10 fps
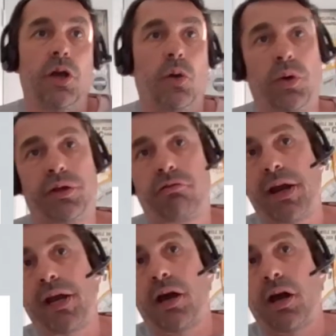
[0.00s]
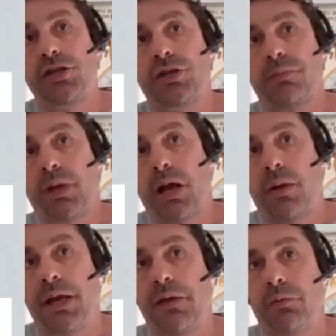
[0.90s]
with grey hydrogen
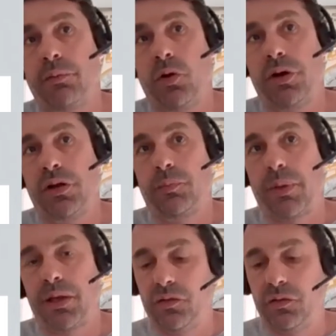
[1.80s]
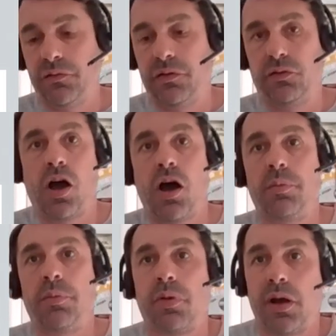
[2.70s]
becoming ever more expensive as
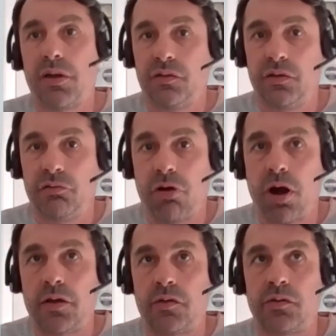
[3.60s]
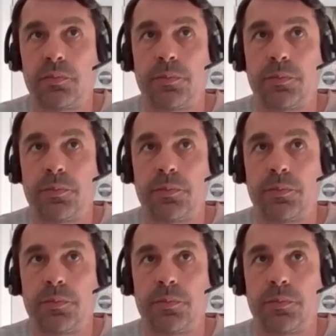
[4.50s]
carbon prices rise.